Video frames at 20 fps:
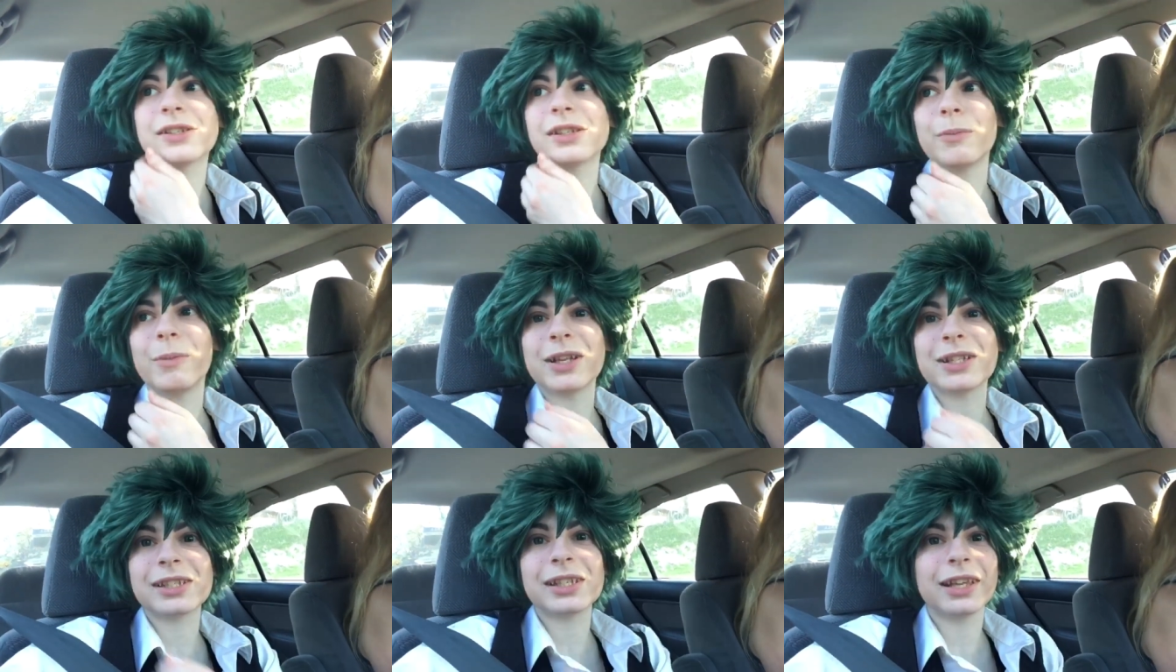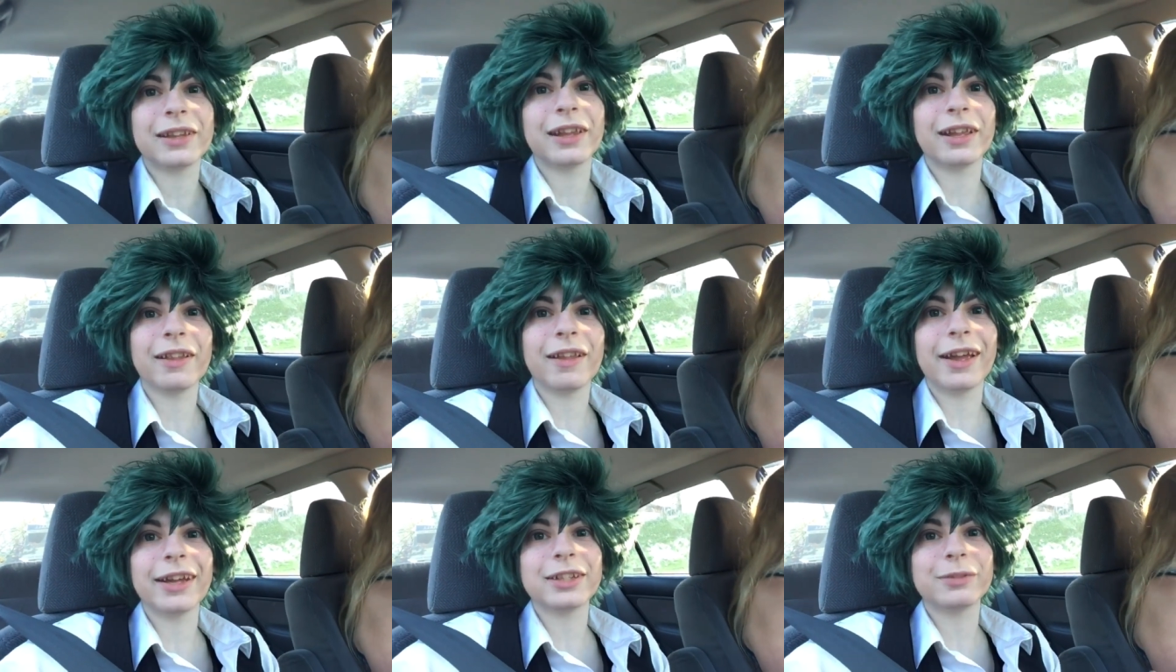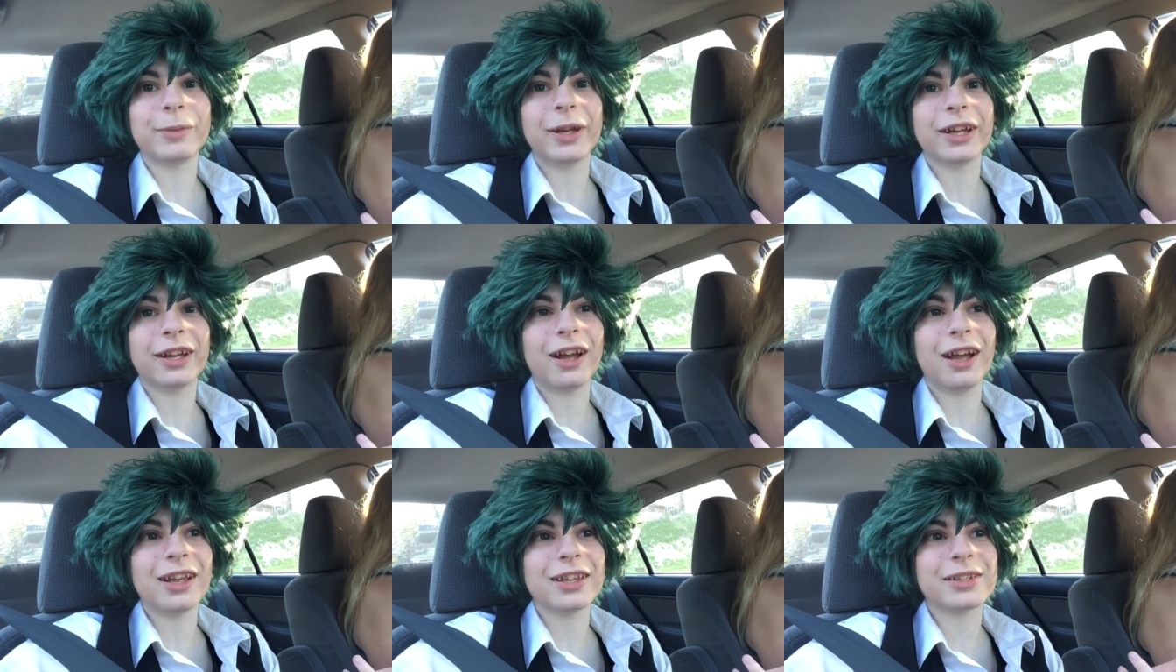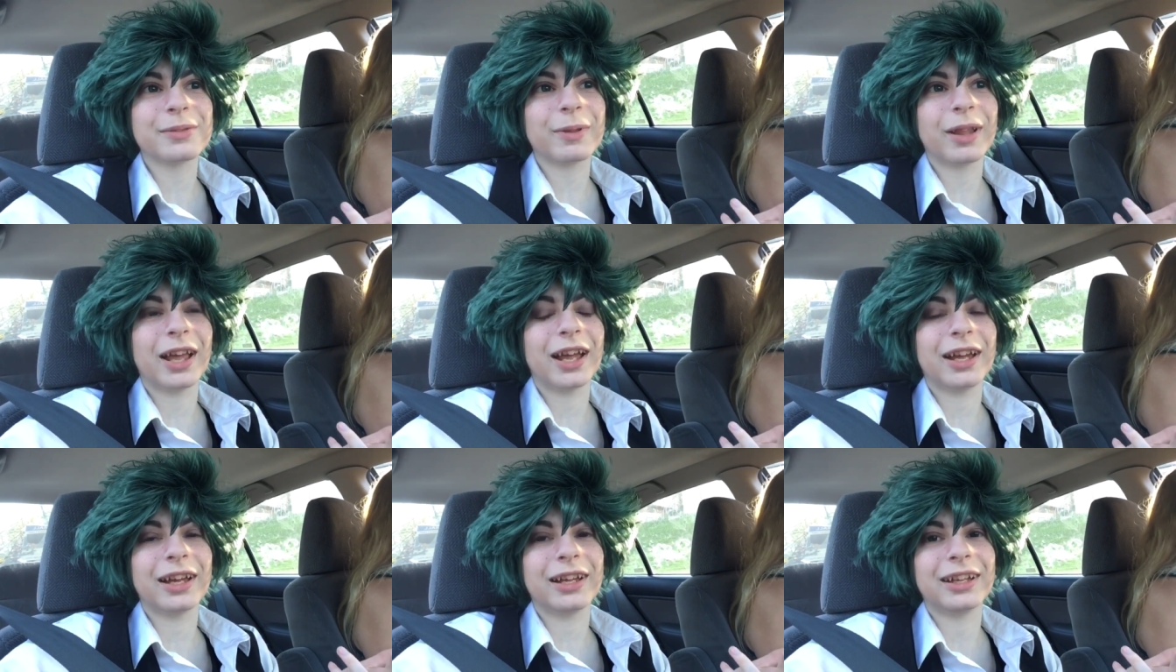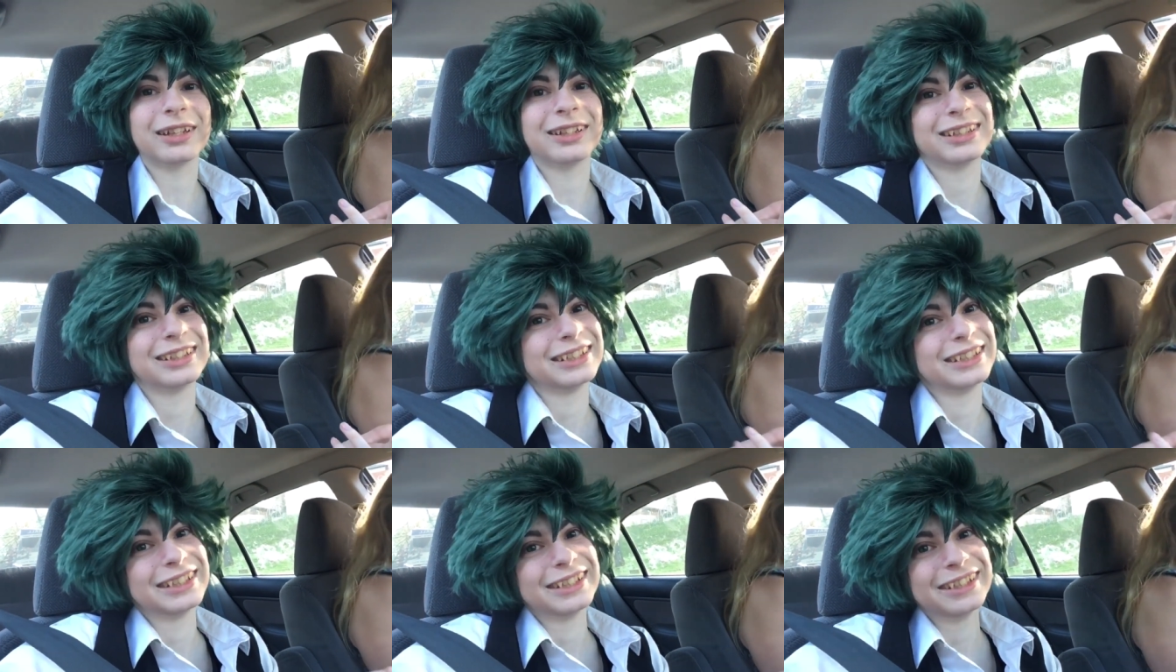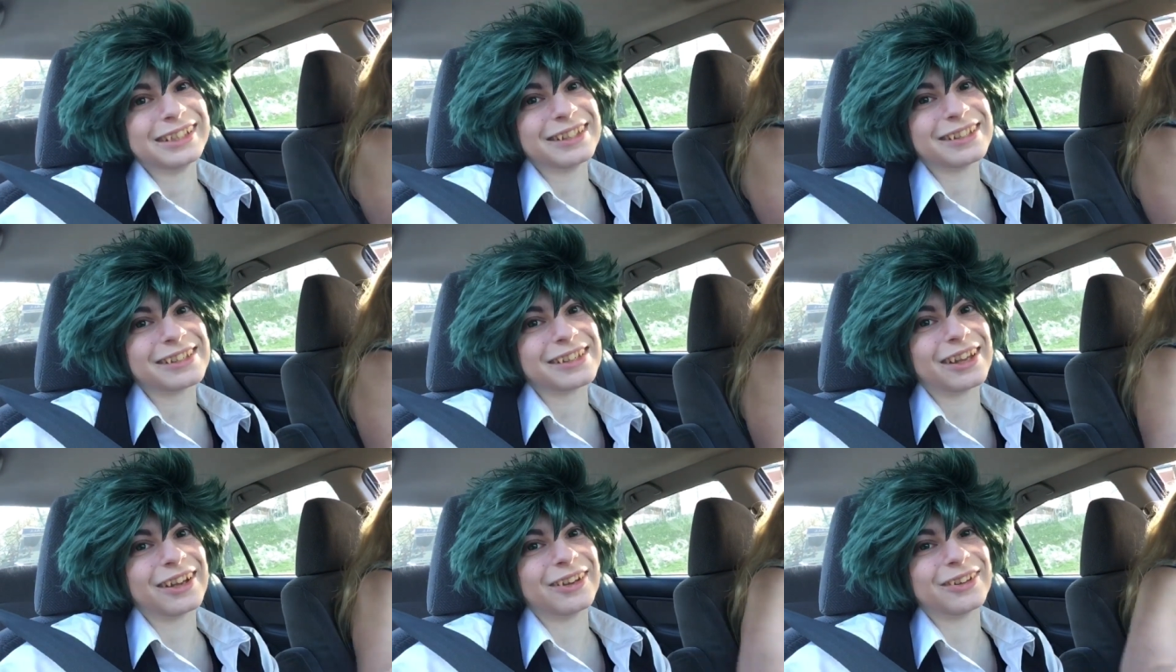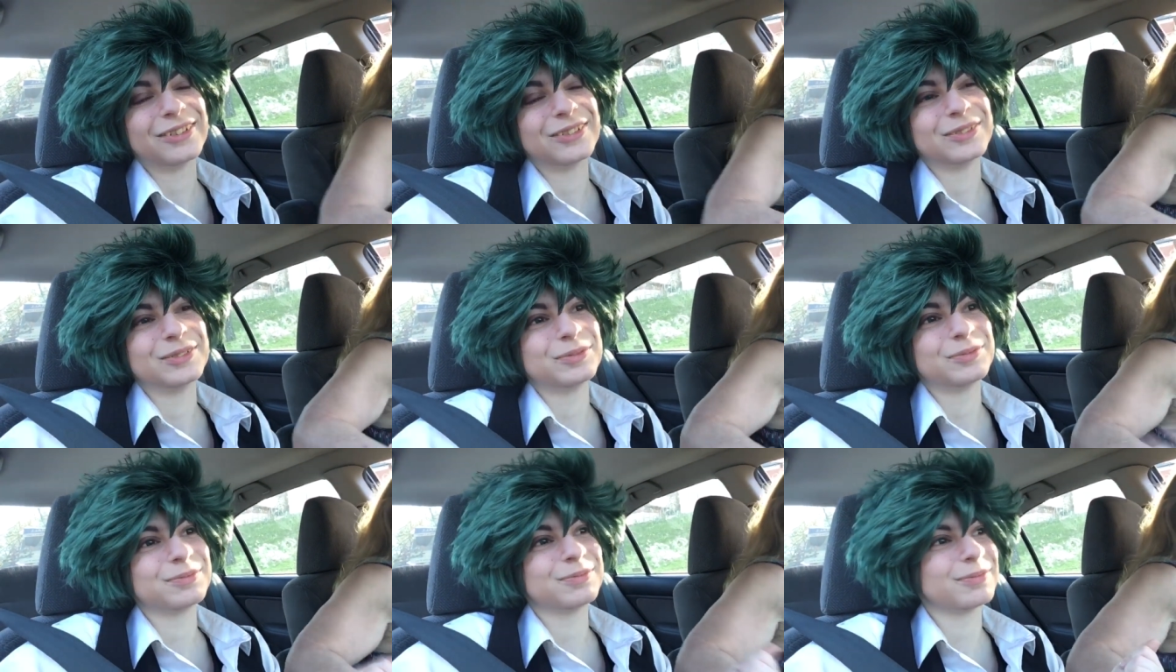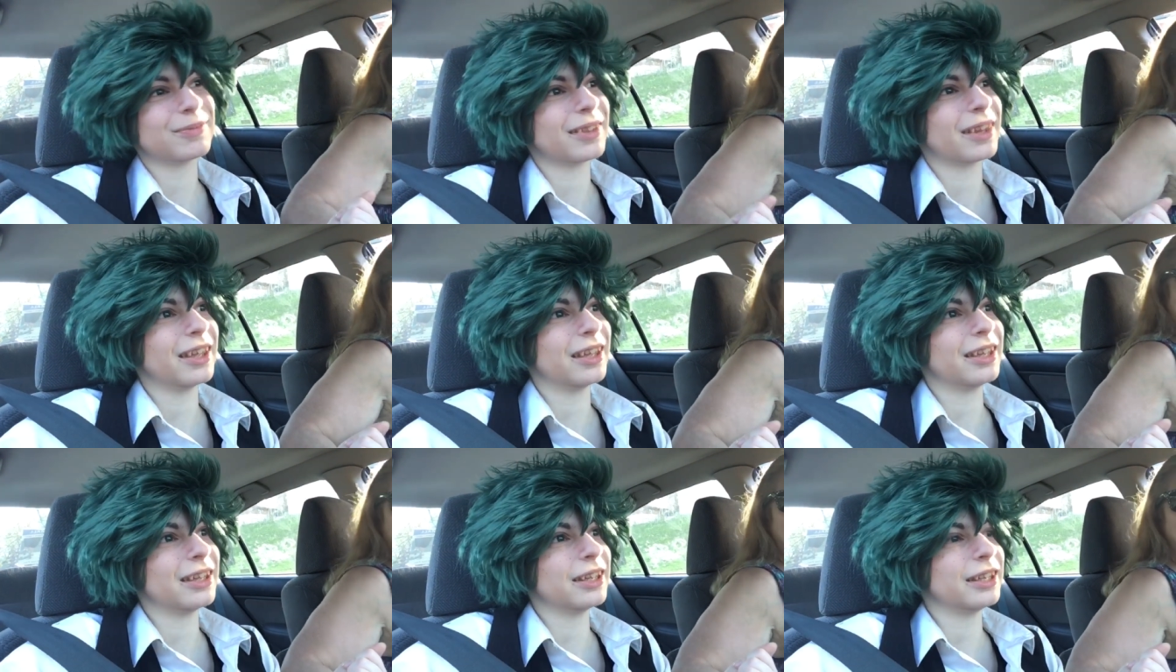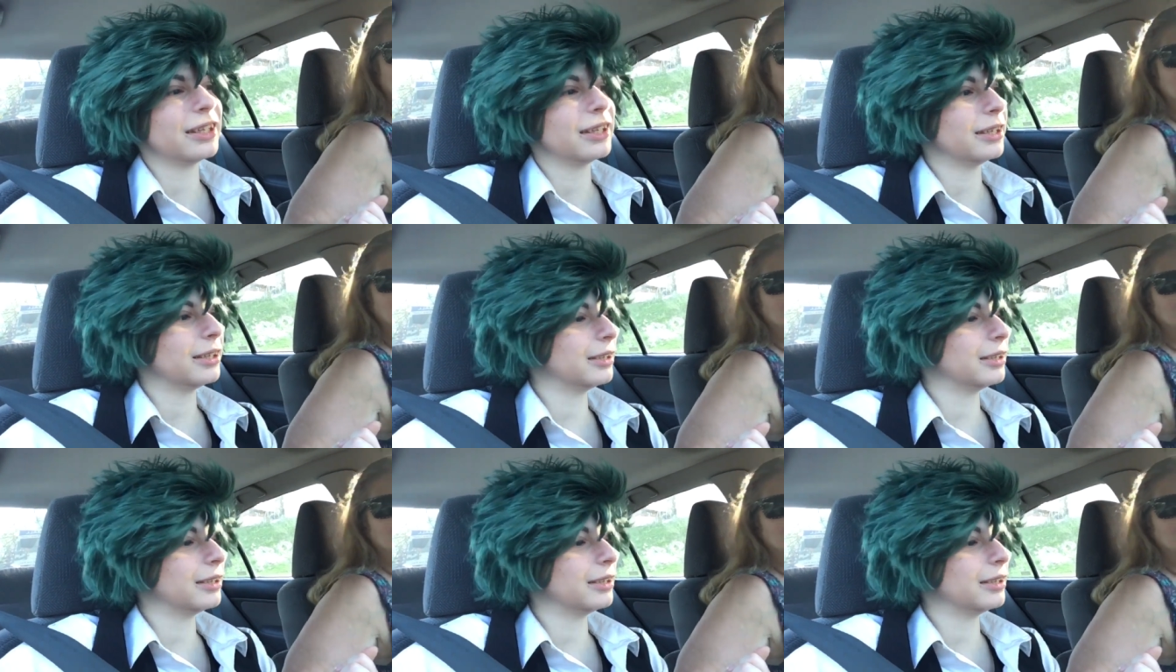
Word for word: someone said they liked my cosplay. So. And